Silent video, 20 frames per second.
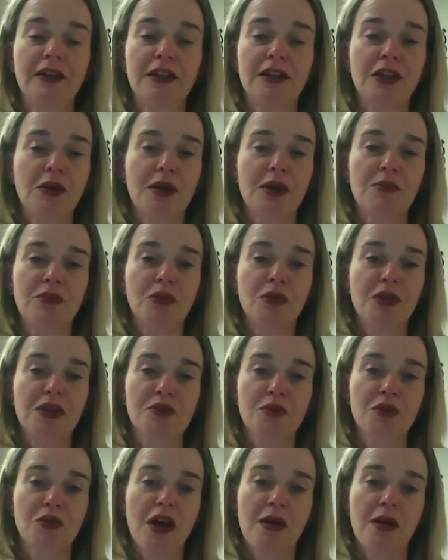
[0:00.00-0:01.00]
you know, employees
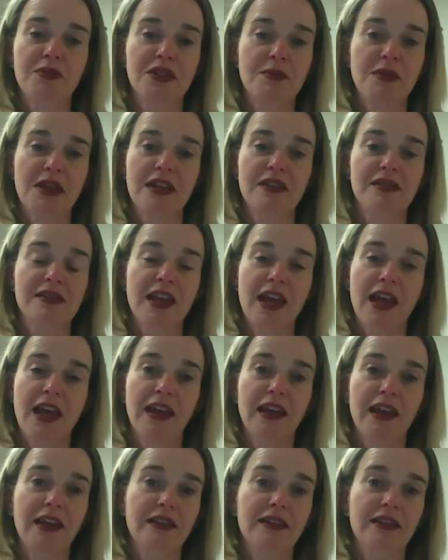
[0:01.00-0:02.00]
will come to me and
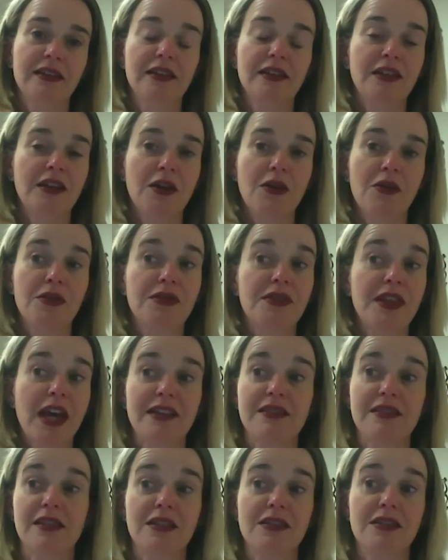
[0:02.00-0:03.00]
say, you know,
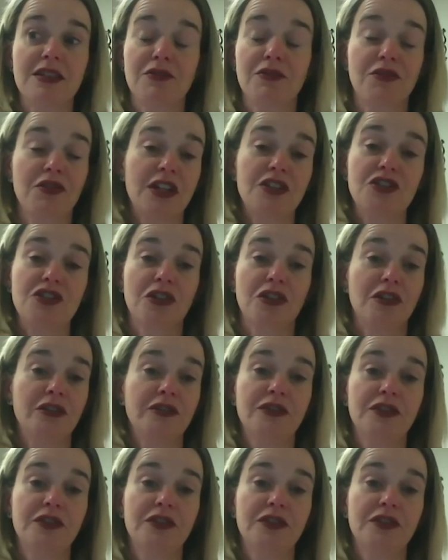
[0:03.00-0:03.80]
that's a differential.